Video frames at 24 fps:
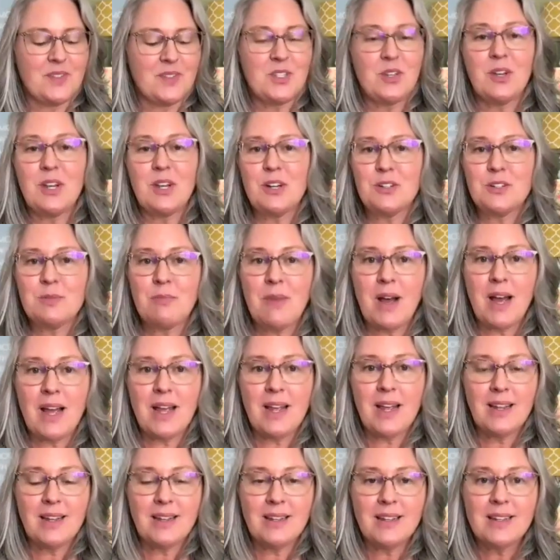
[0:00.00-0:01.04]
So here's
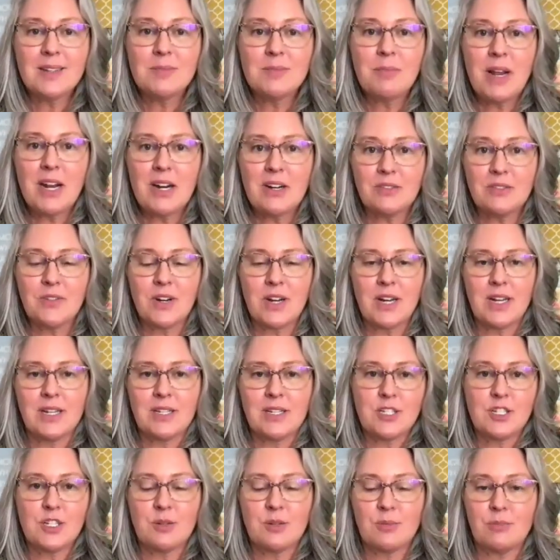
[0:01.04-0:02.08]
my
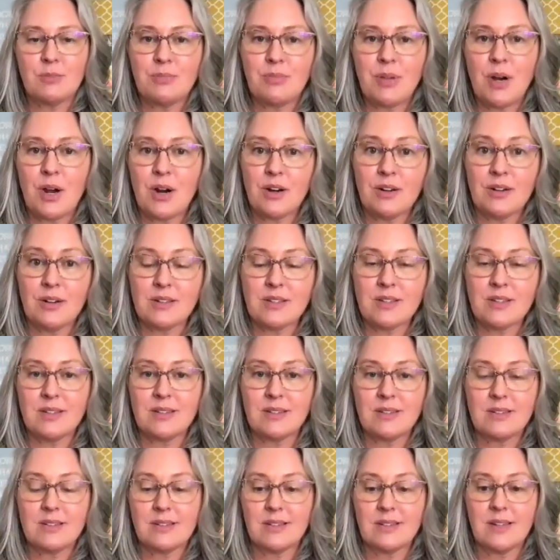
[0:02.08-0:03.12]
paraphrased part